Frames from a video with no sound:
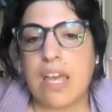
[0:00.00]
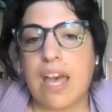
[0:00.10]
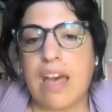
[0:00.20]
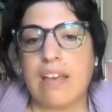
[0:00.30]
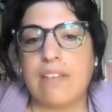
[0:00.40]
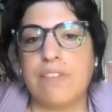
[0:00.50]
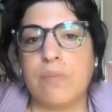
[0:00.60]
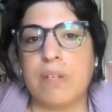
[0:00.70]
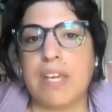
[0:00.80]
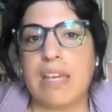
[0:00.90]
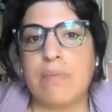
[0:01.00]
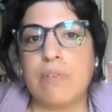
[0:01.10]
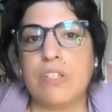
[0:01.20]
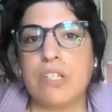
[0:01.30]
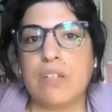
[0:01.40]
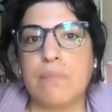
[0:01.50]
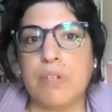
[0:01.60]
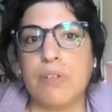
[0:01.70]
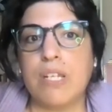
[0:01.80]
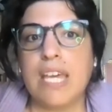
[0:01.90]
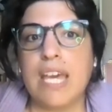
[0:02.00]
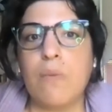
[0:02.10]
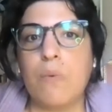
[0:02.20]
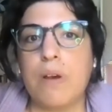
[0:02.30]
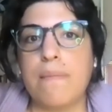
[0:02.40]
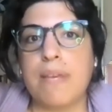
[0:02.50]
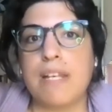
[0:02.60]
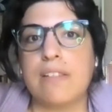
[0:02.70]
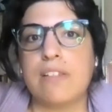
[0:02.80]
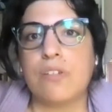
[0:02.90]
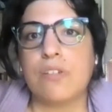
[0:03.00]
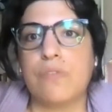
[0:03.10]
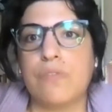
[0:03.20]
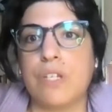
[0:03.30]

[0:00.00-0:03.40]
Have you been able to communicate what makes you